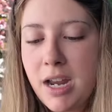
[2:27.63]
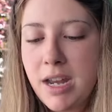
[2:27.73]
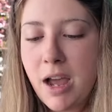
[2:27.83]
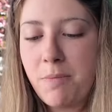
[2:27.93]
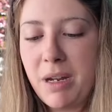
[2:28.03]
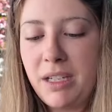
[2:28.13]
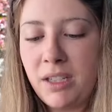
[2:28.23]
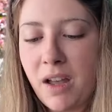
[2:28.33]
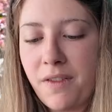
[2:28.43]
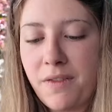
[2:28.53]
Now, based
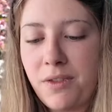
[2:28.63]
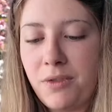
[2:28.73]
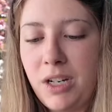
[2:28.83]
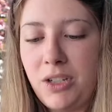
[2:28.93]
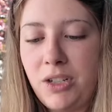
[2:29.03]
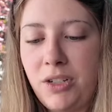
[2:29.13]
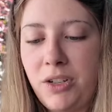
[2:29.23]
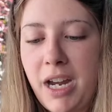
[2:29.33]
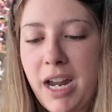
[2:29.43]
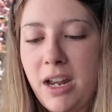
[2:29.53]
off of the region you're
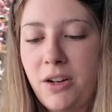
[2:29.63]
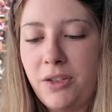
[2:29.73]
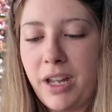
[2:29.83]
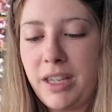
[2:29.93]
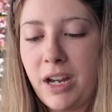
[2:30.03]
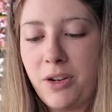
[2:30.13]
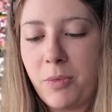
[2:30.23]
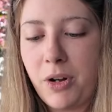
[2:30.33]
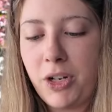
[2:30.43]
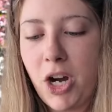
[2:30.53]
in or like the
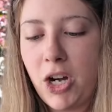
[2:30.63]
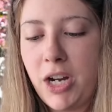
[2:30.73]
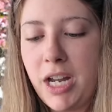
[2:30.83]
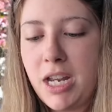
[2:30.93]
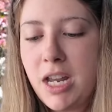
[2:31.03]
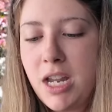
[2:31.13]
underwater current,